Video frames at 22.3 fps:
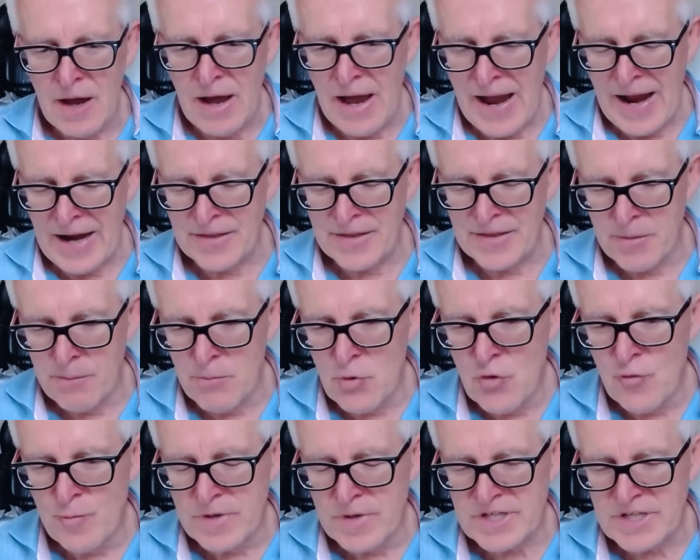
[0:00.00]
and the
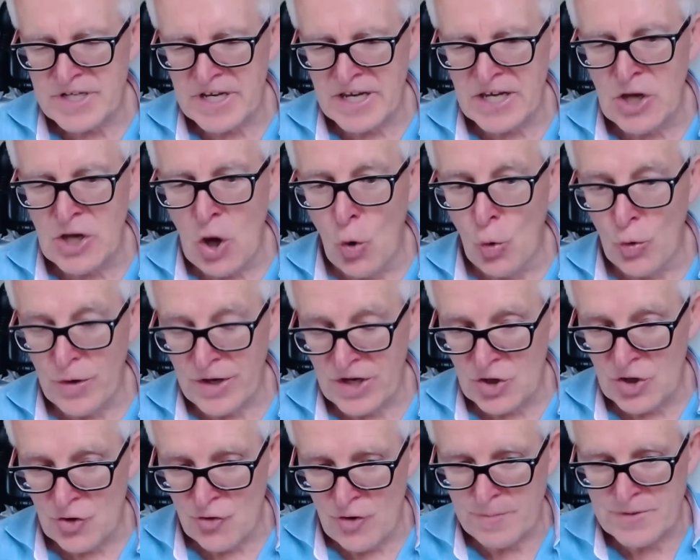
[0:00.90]
movements in gold
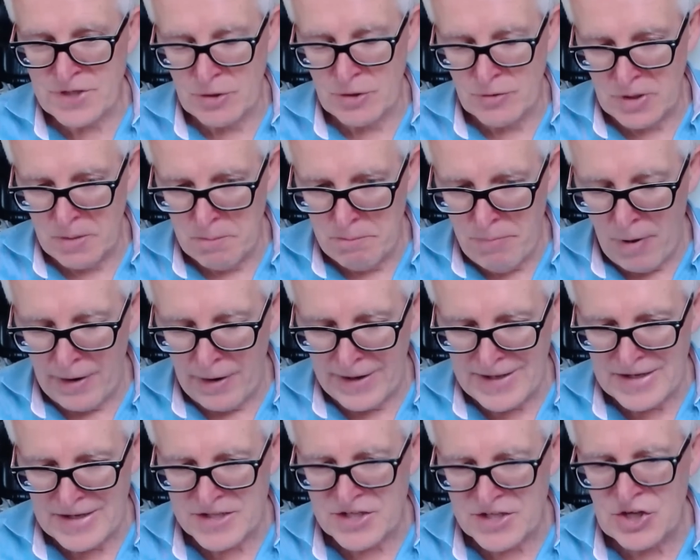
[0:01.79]
and crypto
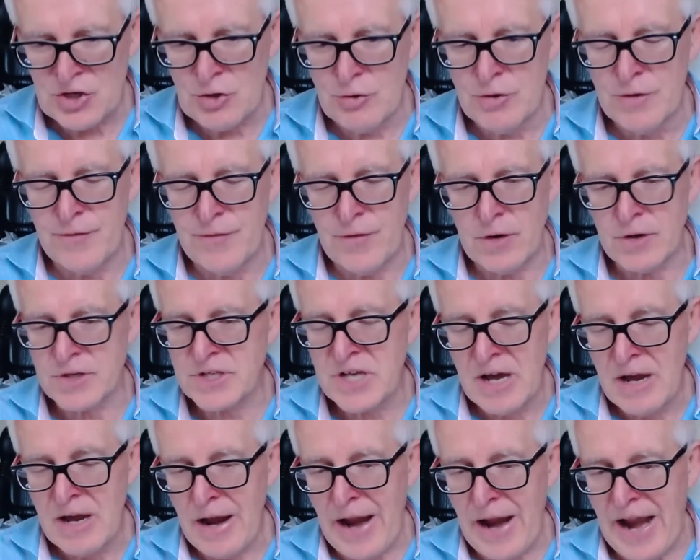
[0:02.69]
combined as a universe
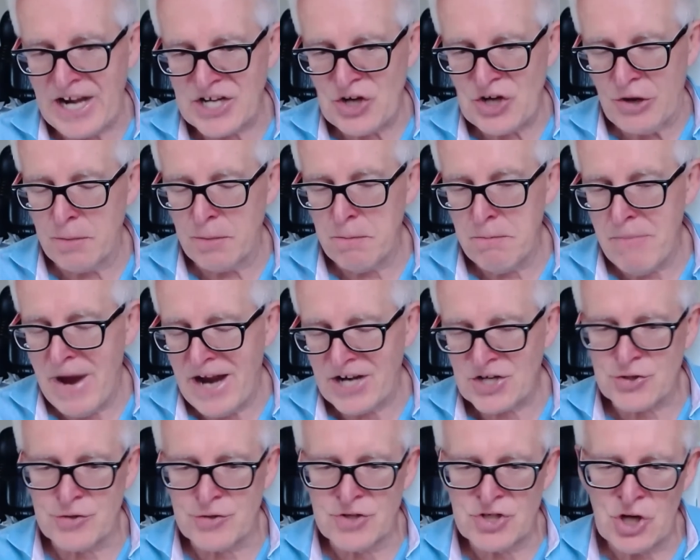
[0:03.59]
actually
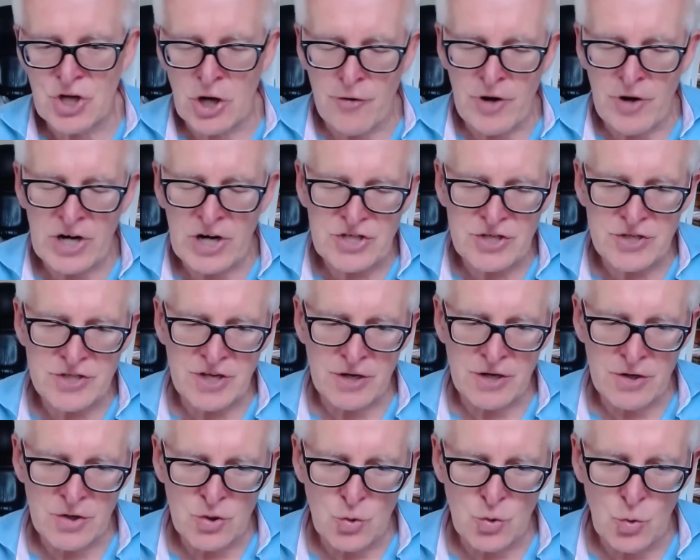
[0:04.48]
matched the gyrations
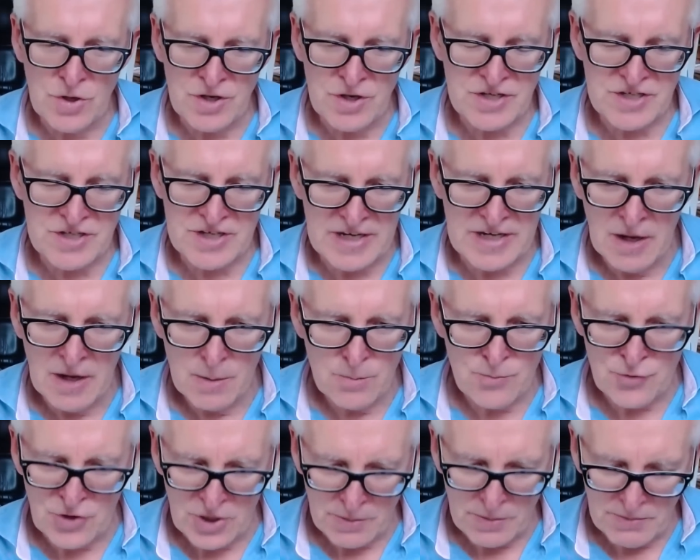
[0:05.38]
in liquidity
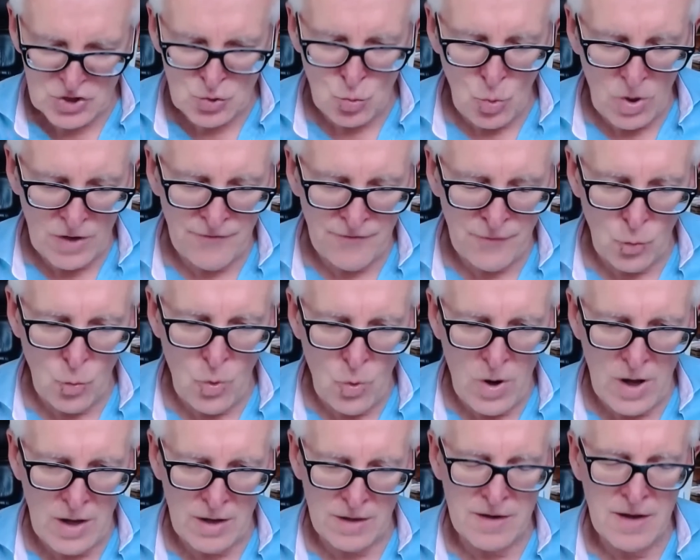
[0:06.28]
pretty much one for
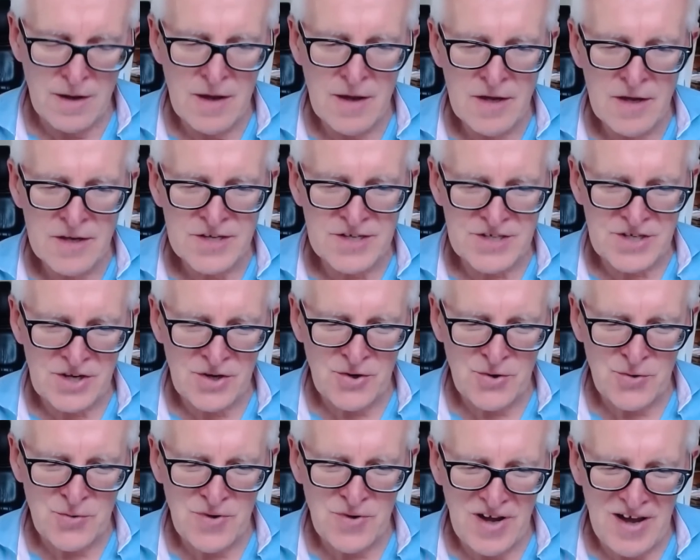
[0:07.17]
one.
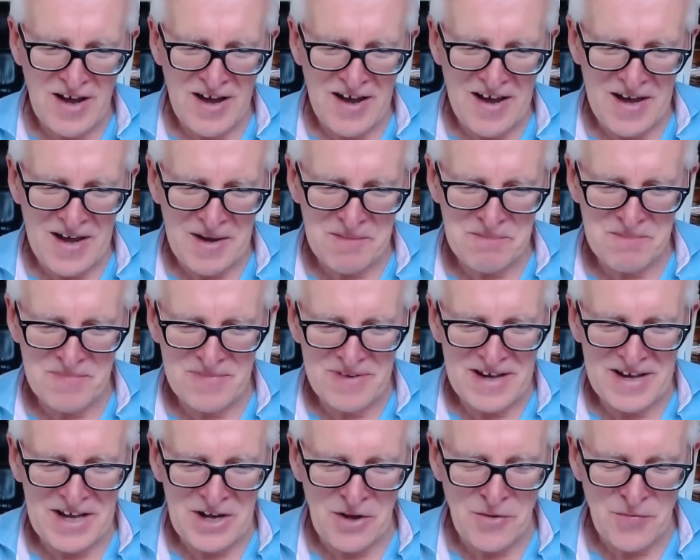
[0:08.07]
So uh,
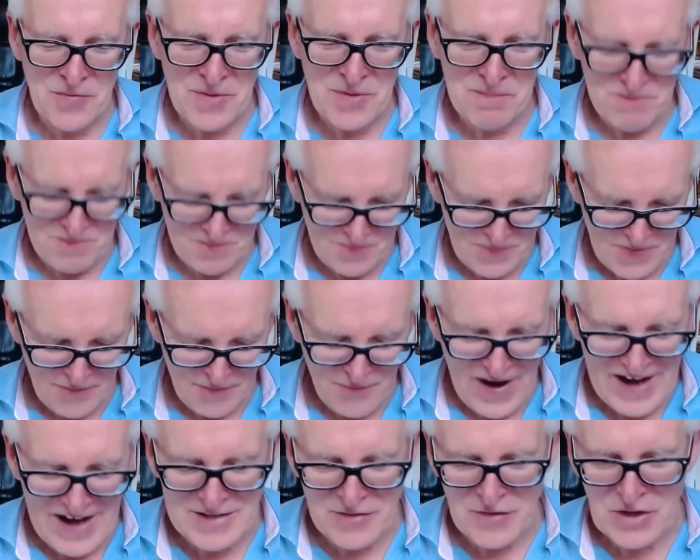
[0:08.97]
you know the the
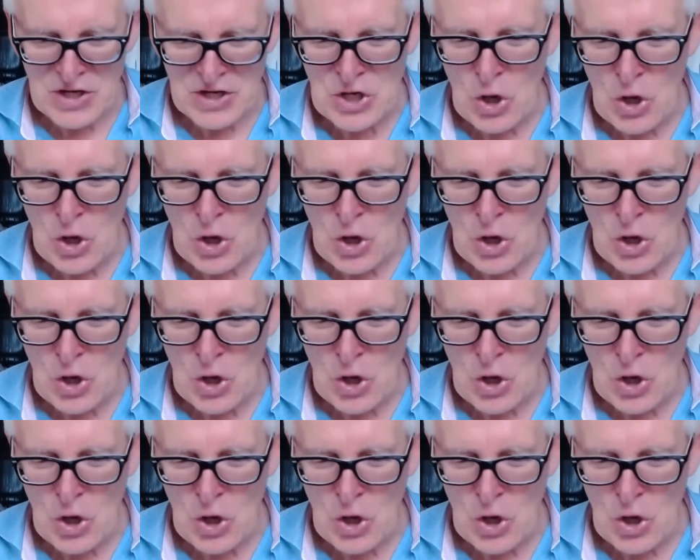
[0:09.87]
fact that